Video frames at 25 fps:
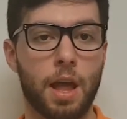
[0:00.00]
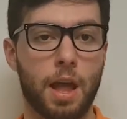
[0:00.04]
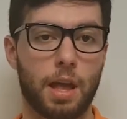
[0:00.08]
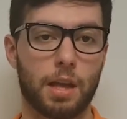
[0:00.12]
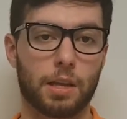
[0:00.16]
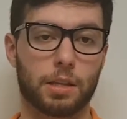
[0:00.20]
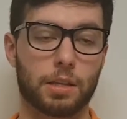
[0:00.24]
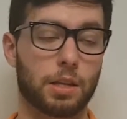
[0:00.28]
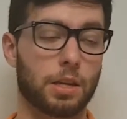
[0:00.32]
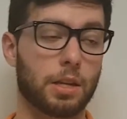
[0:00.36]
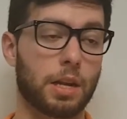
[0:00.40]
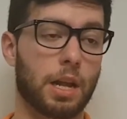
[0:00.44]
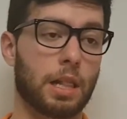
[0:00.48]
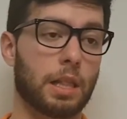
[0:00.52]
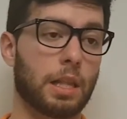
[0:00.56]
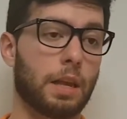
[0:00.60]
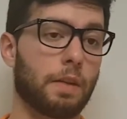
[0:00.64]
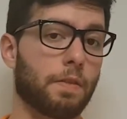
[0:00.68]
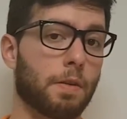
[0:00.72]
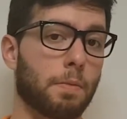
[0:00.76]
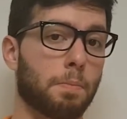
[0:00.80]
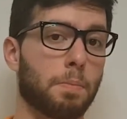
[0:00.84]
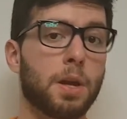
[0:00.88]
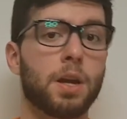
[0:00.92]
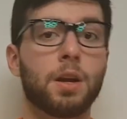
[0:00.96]
it's gonna
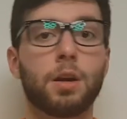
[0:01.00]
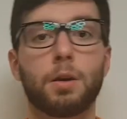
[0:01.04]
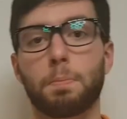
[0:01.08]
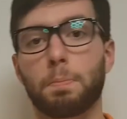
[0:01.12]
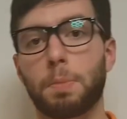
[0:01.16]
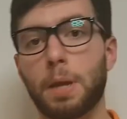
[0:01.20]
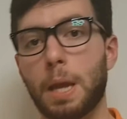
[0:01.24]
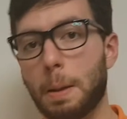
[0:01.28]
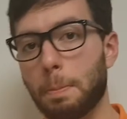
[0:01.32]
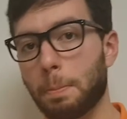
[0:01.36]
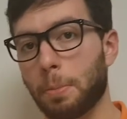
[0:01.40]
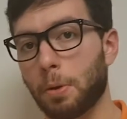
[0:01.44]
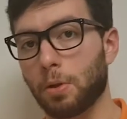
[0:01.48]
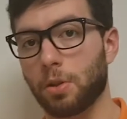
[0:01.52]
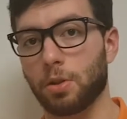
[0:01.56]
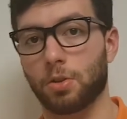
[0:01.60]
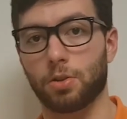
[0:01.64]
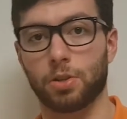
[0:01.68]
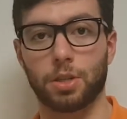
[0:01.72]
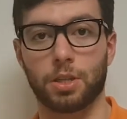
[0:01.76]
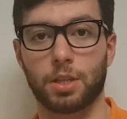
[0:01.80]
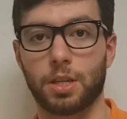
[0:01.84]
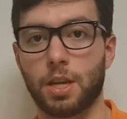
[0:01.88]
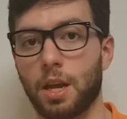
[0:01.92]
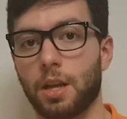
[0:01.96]
leave a bigger pimple
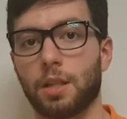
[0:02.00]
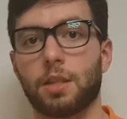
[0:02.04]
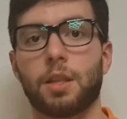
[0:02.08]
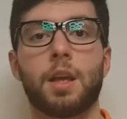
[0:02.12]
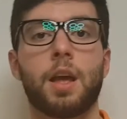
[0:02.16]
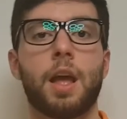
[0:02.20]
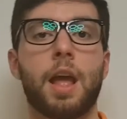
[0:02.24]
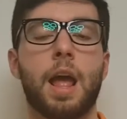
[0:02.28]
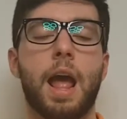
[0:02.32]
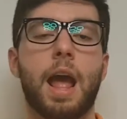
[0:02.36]
or zit,